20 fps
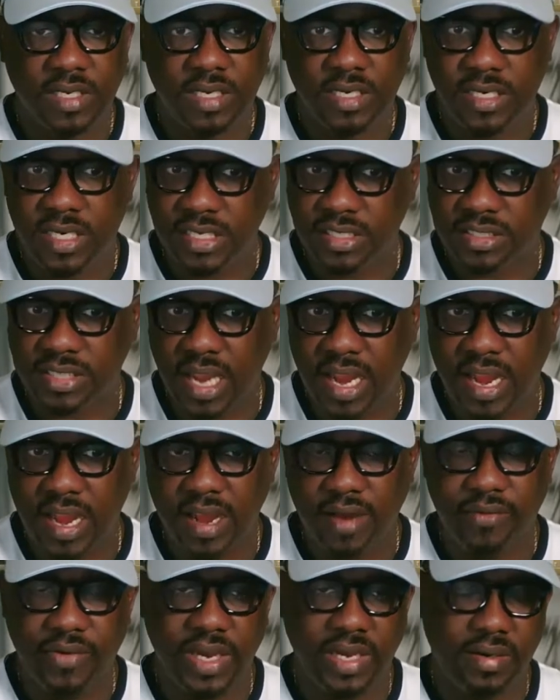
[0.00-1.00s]

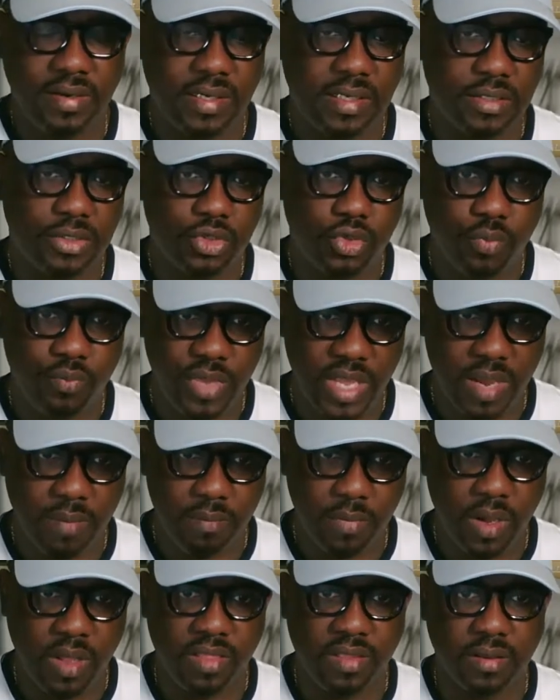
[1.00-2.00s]
desiring to be a
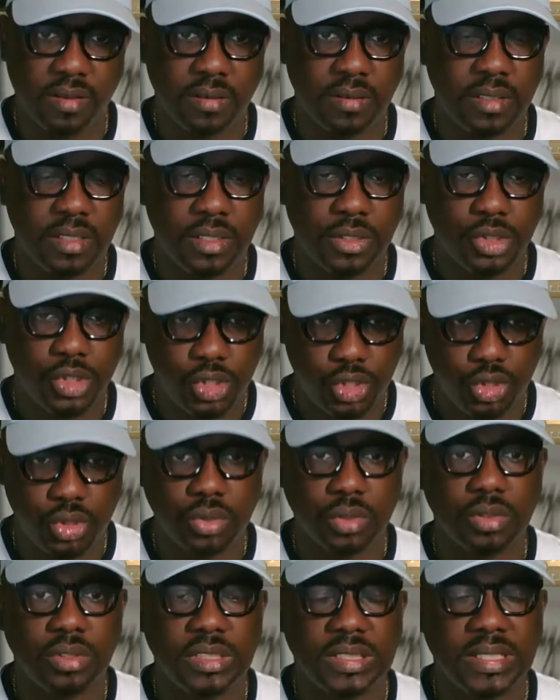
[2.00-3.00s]
mother
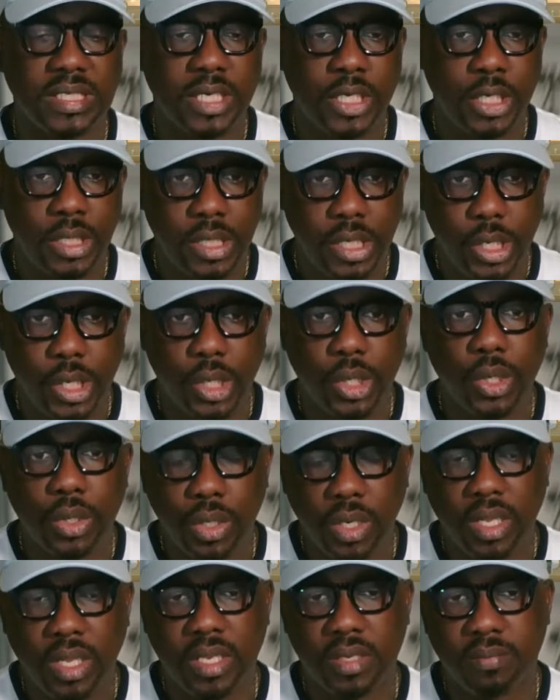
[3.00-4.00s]
should know
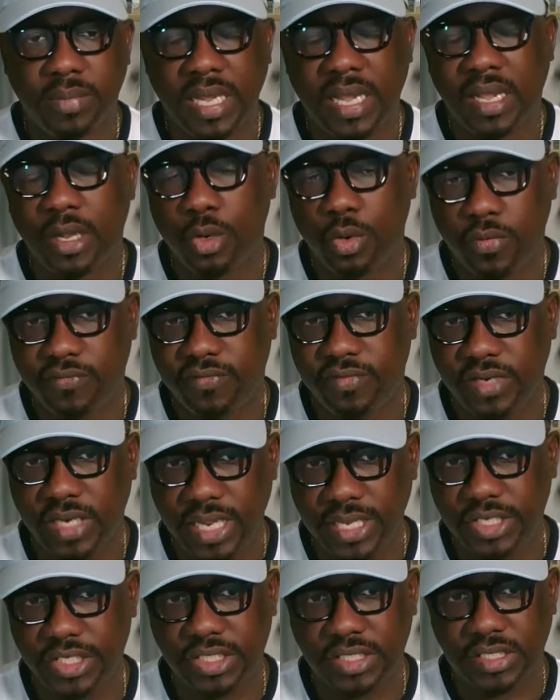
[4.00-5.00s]
all about
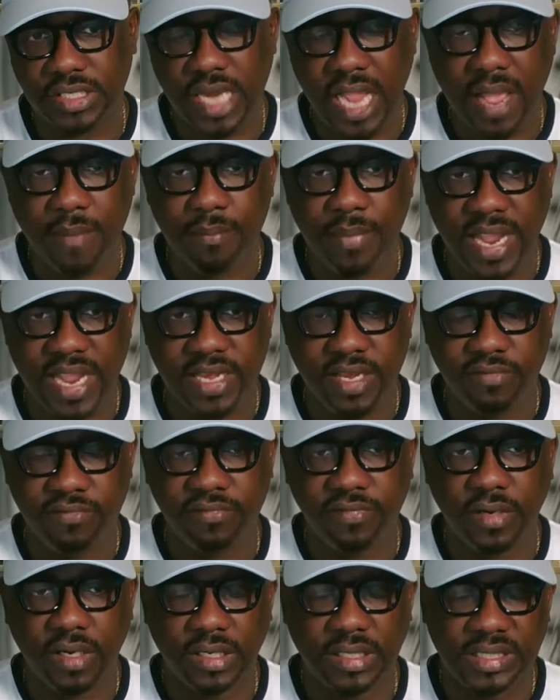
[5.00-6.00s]
ovulation. And by
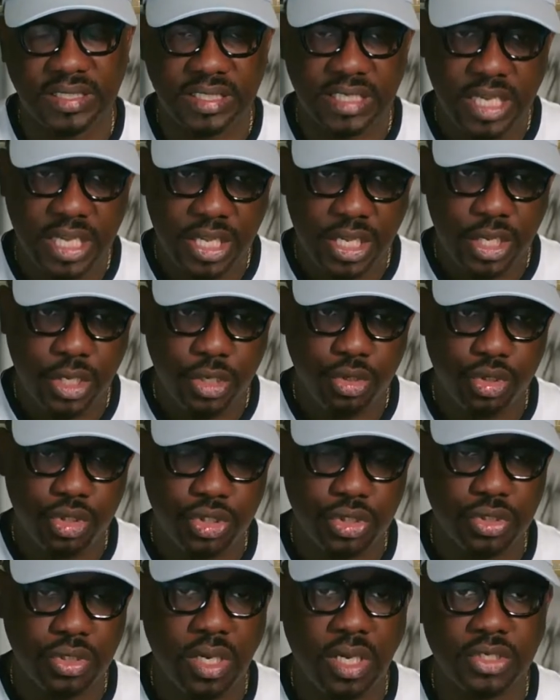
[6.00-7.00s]
default, you
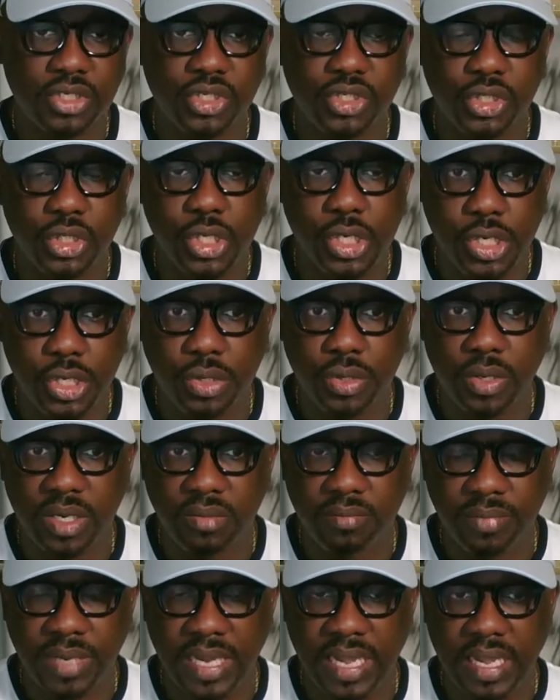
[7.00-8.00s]
should also know
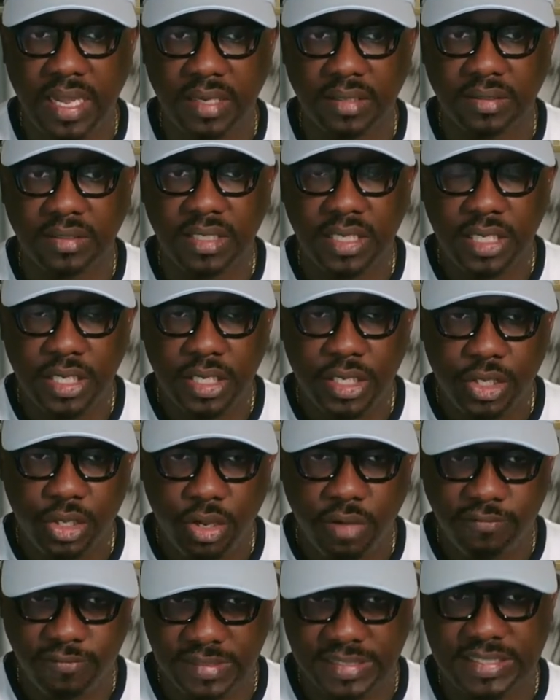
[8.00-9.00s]
about
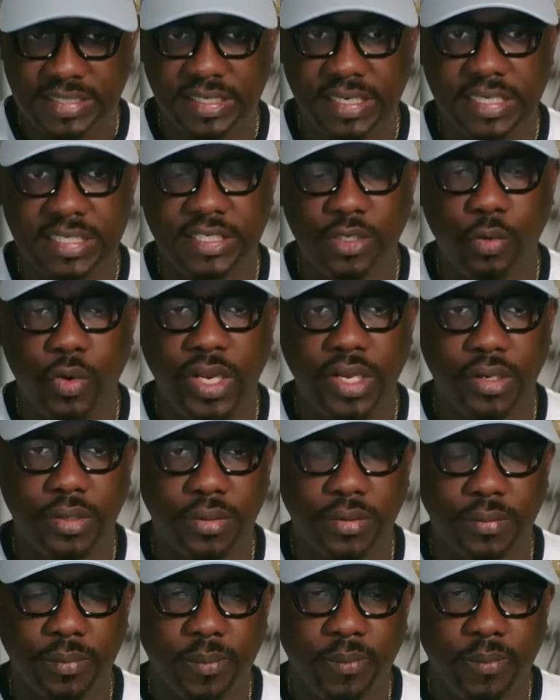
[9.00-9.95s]
your fertility window.